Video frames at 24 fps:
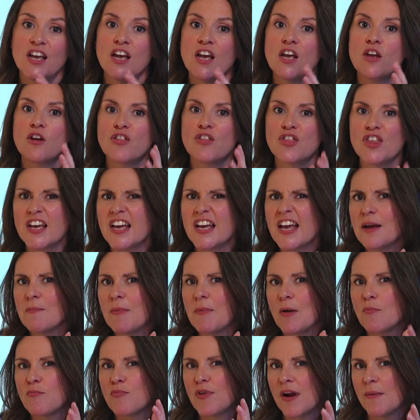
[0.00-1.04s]
You're thinking
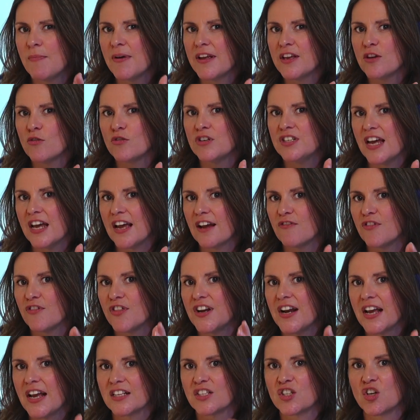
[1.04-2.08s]
about prepping your deck for the
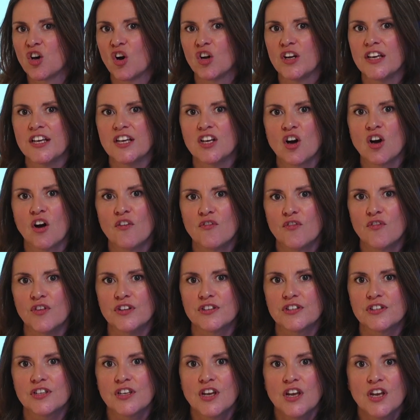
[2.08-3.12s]
next colleague
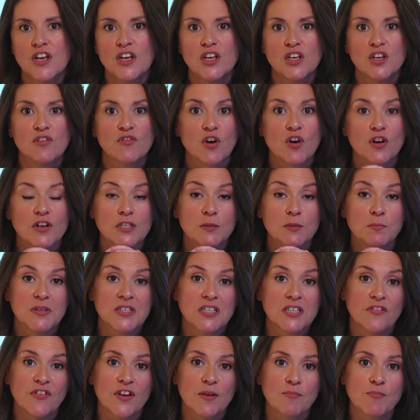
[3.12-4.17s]
conference. You've got a
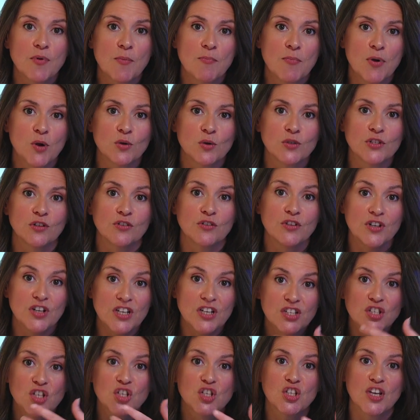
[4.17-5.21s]
specific proposal you
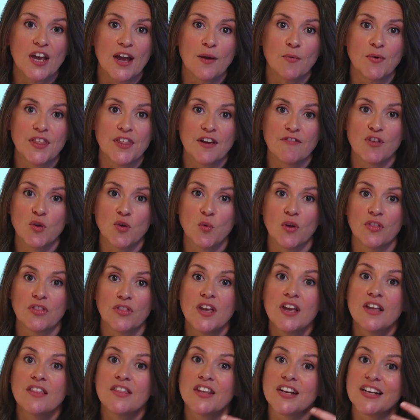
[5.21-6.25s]
need to share with everyone
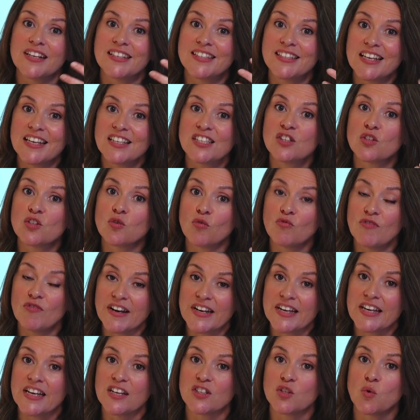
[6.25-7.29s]
that exists
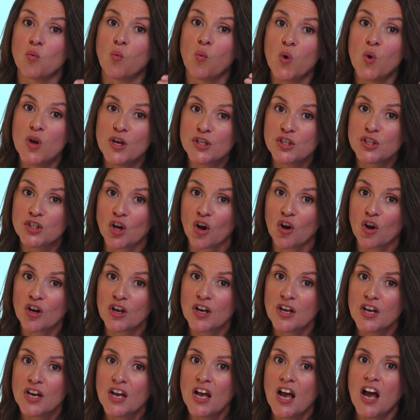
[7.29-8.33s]
already as a Word doc,
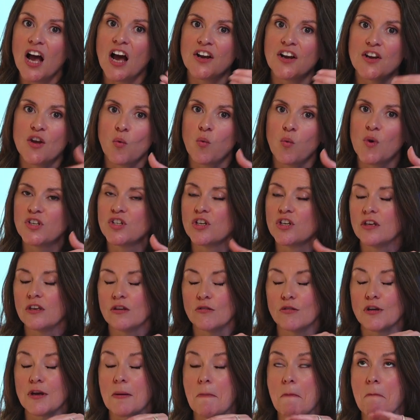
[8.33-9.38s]
and you're wishing you
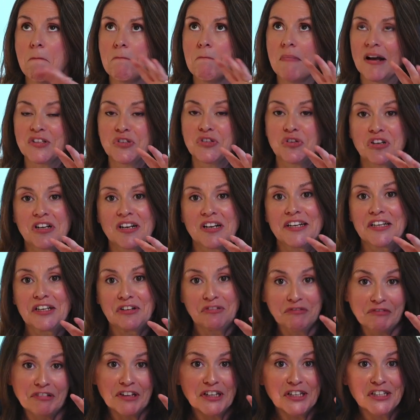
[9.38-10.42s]
could magically
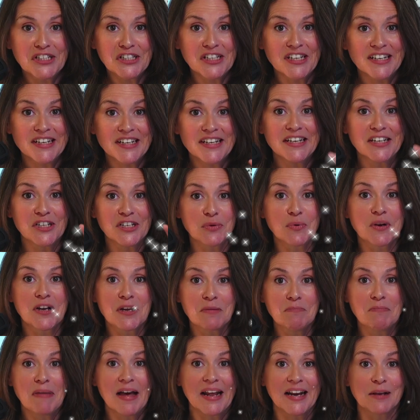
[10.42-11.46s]
convert it into a
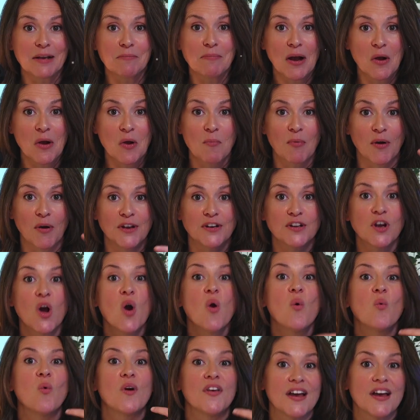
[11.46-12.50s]
compelling PowerPoint
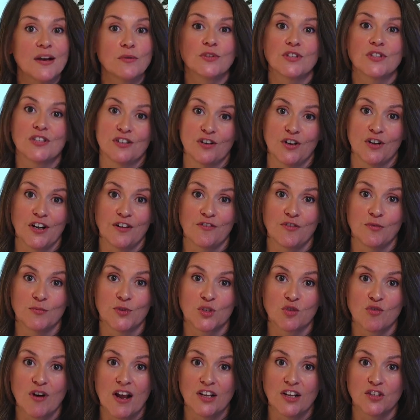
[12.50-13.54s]
without starting from
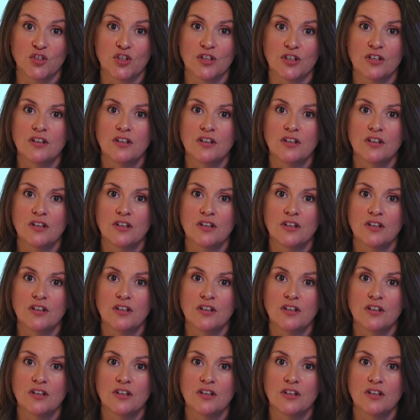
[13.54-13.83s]
scratch.